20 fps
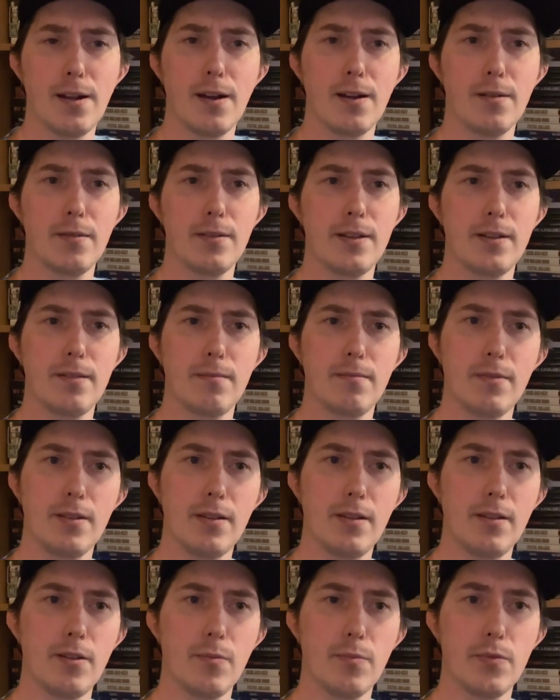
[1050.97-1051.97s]
on the,
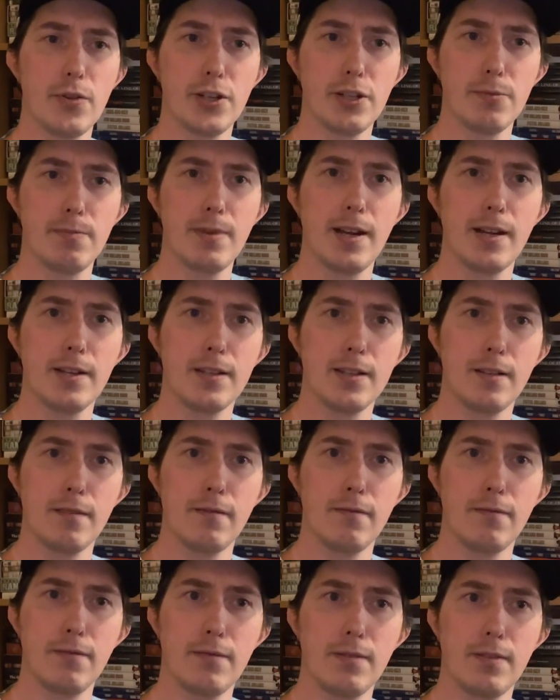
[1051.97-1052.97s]
uh, the perspective.